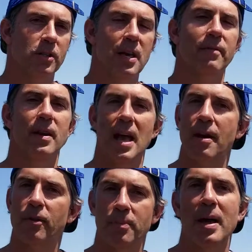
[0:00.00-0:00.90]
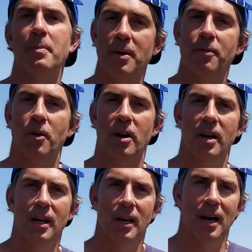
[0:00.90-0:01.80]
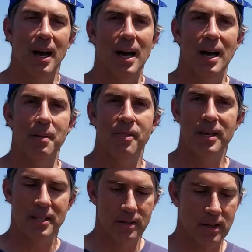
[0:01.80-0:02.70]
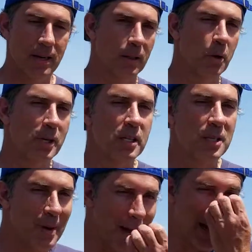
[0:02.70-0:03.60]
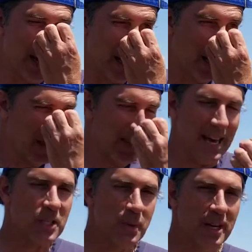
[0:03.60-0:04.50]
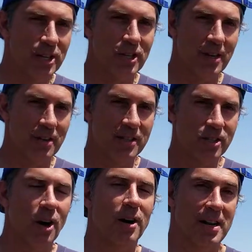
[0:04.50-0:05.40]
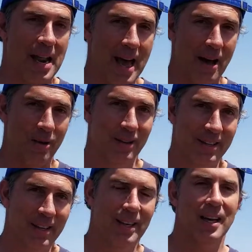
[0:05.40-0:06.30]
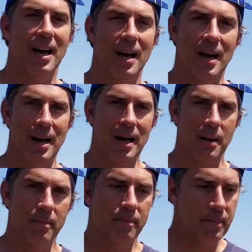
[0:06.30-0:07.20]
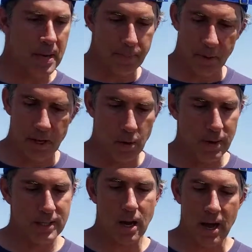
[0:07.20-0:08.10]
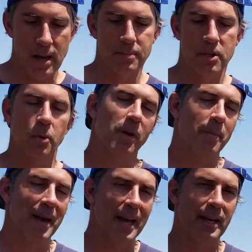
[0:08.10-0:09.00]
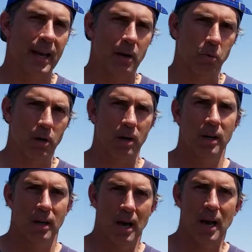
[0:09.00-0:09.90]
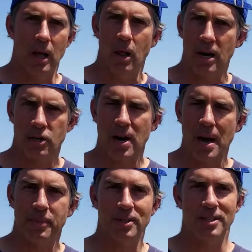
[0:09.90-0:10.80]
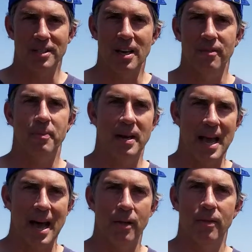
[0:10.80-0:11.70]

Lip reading: had ever been before. This, in Lewis's mind, the expedition started now. People had always gone up to where the Mandan were, a lot of trappers and stuff, but now